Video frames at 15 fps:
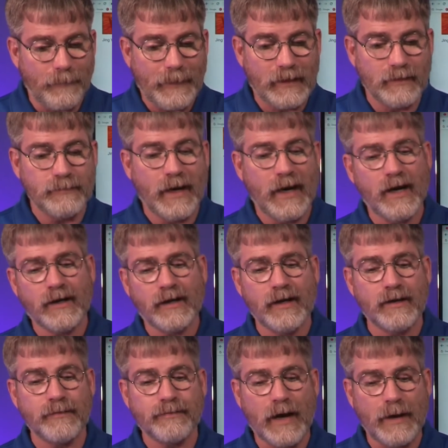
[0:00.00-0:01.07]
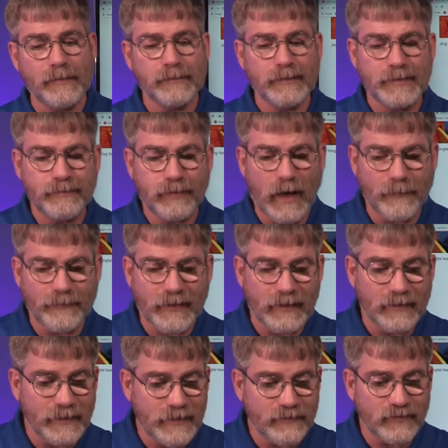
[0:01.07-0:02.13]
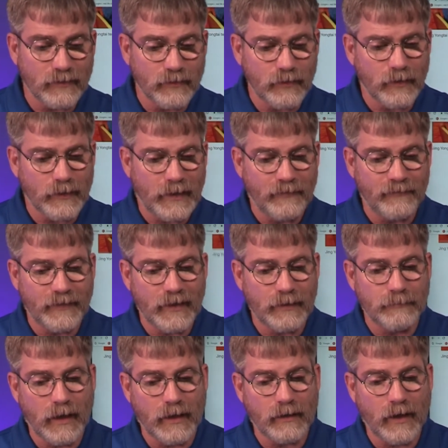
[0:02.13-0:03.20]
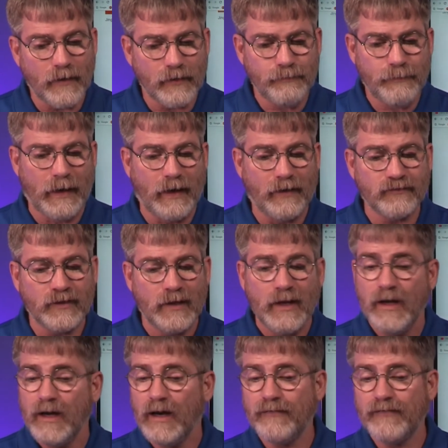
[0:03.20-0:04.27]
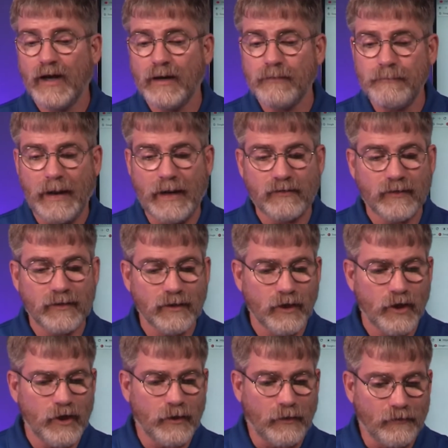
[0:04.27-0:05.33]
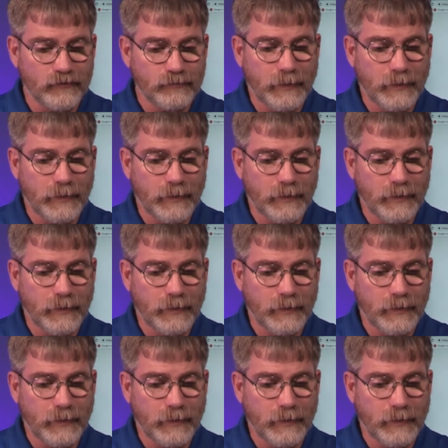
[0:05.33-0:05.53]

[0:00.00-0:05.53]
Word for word: In America, it probably prompted at least a little envy among other parents of young Mandarin learners.